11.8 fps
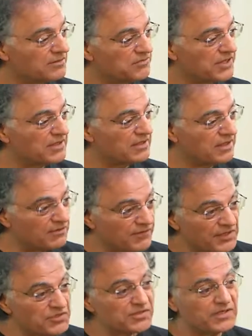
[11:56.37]
but
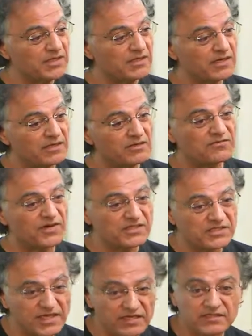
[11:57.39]
eventually, the kind of
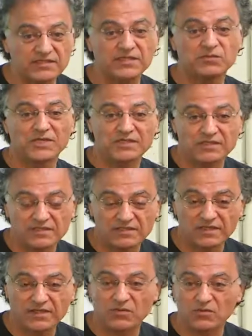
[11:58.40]
functionality one
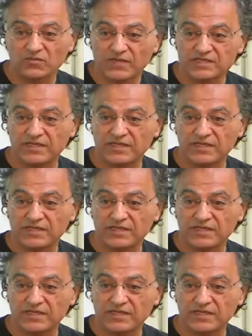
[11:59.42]
they always